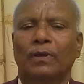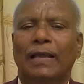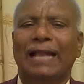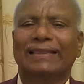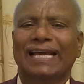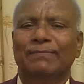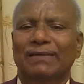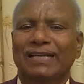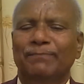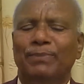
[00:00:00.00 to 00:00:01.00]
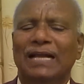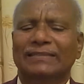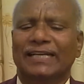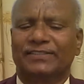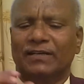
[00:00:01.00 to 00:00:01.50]
and there may be
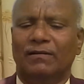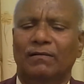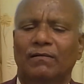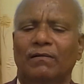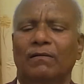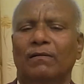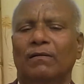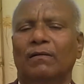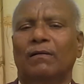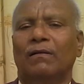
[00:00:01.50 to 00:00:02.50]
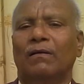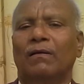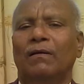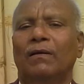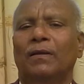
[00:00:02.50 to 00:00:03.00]
implantation,
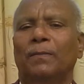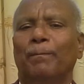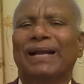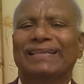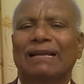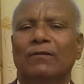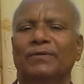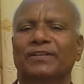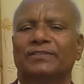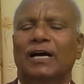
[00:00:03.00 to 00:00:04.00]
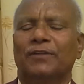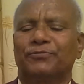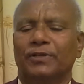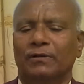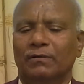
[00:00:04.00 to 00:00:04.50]
but there will be
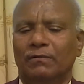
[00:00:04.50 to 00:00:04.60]
resorption.